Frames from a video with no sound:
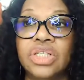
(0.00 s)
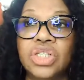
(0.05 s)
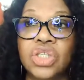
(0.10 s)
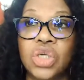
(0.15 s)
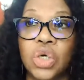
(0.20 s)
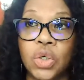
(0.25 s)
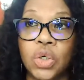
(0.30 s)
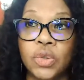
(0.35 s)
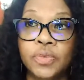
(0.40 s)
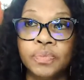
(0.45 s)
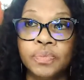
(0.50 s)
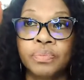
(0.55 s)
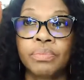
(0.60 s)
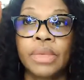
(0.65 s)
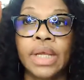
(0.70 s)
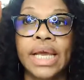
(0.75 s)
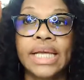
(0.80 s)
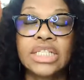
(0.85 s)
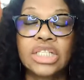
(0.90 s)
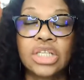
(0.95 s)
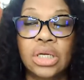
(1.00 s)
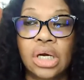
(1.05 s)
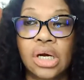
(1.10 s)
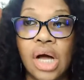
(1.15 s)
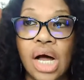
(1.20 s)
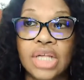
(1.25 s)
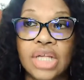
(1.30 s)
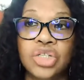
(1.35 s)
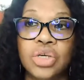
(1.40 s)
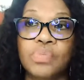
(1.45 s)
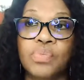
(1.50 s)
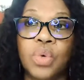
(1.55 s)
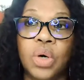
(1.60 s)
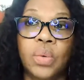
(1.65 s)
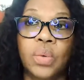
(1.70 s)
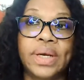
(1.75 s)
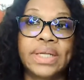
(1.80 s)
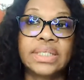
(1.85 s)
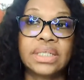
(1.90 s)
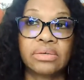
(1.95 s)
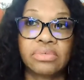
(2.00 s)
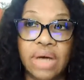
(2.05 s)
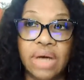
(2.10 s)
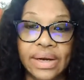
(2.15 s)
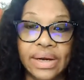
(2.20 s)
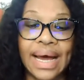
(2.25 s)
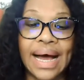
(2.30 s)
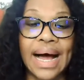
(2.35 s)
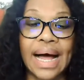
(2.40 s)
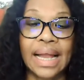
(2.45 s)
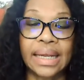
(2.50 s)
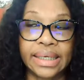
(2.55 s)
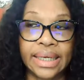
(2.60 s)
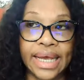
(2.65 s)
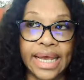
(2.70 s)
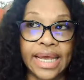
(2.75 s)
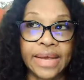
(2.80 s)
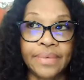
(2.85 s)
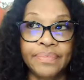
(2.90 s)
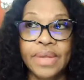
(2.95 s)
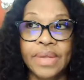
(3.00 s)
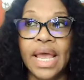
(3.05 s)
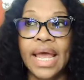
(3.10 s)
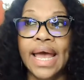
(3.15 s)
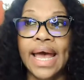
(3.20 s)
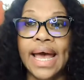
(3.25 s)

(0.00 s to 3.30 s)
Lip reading: So it's going to cost you more when it's around a holiday,